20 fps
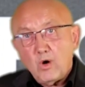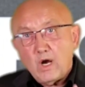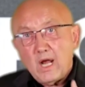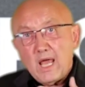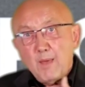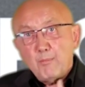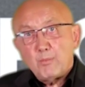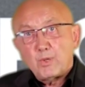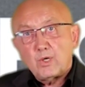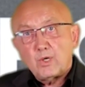
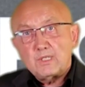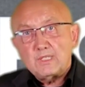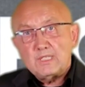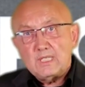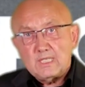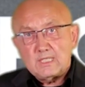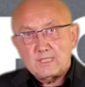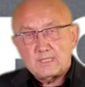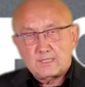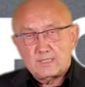
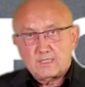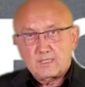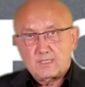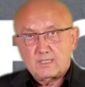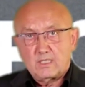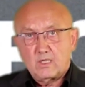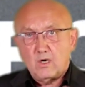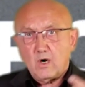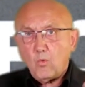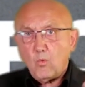employees,
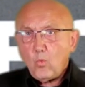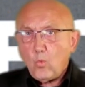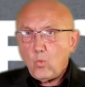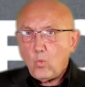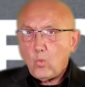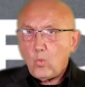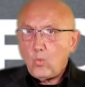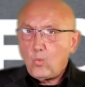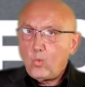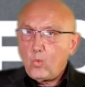it's not
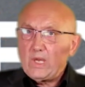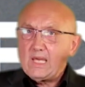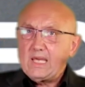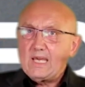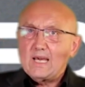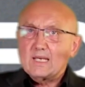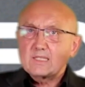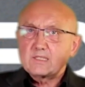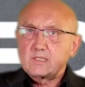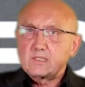
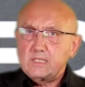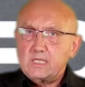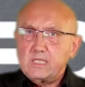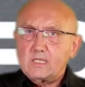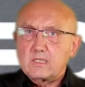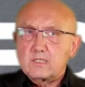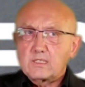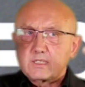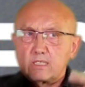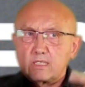we as
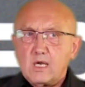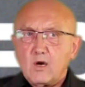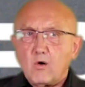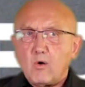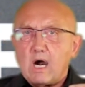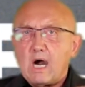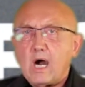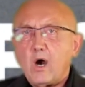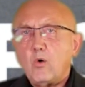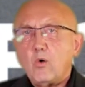leaders,
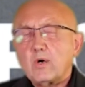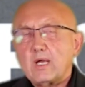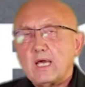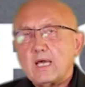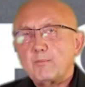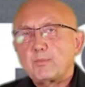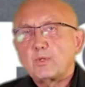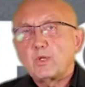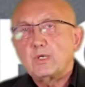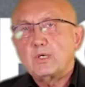no, our
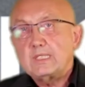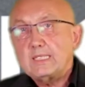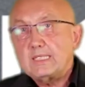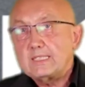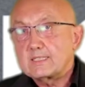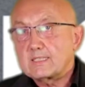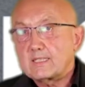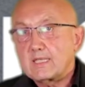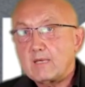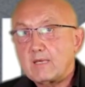
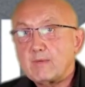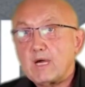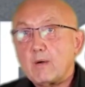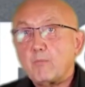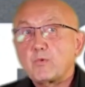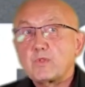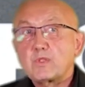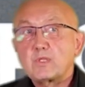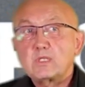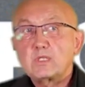employees came
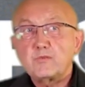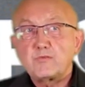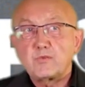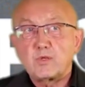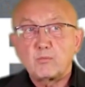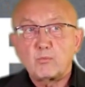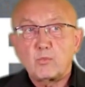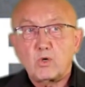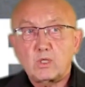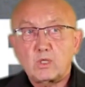up with a
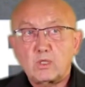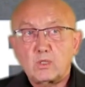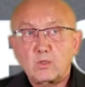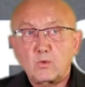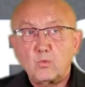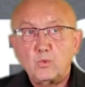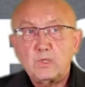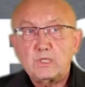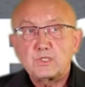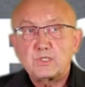different model,
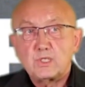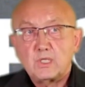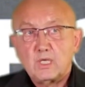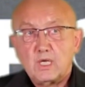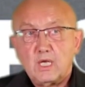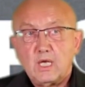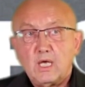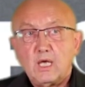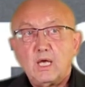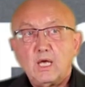which
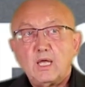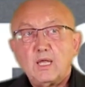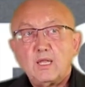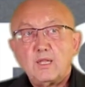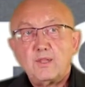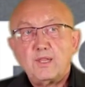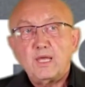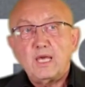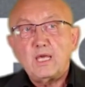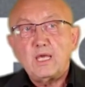
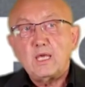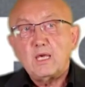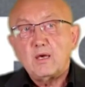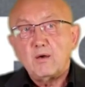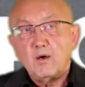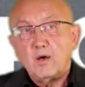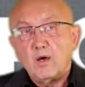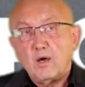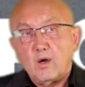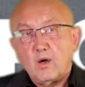I
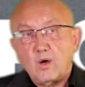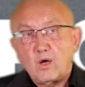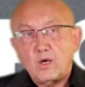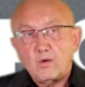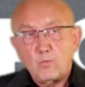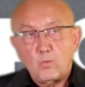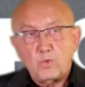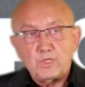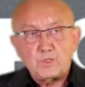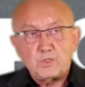
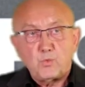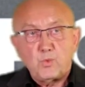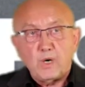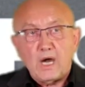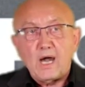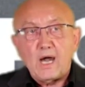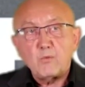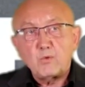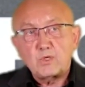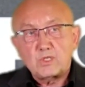
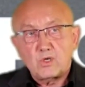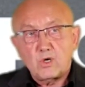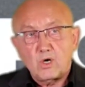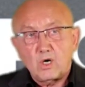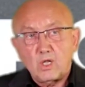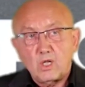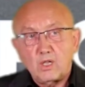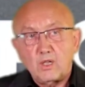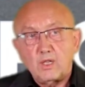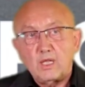would
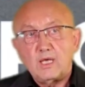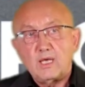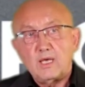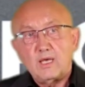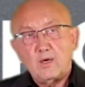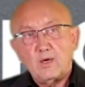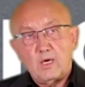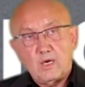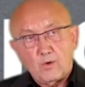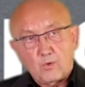call,
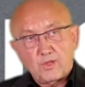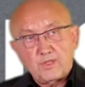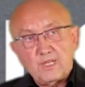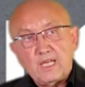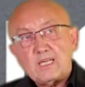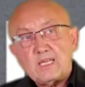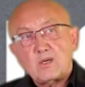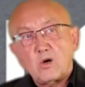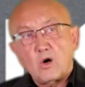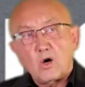or
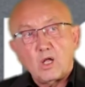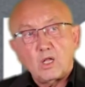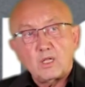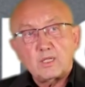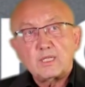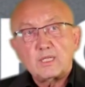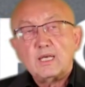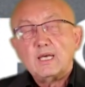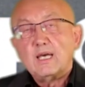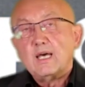they
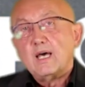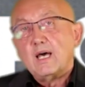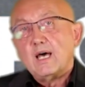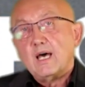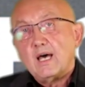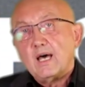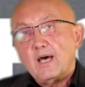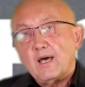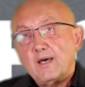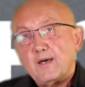called,
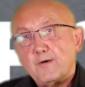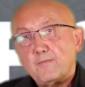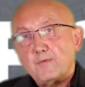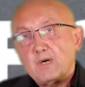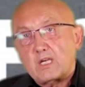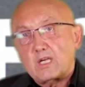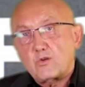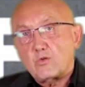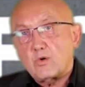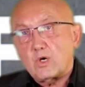
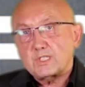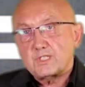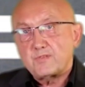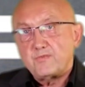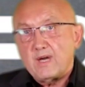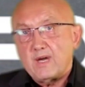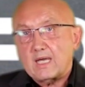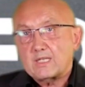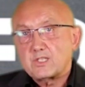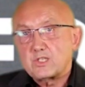a
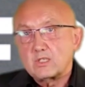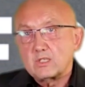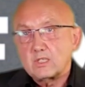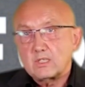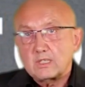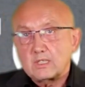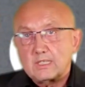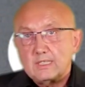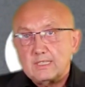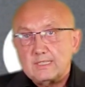
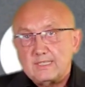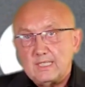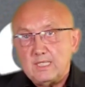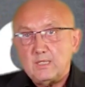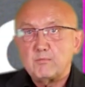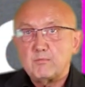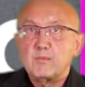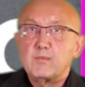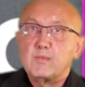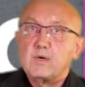cross-functional
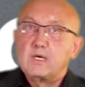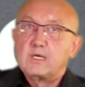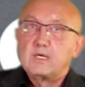team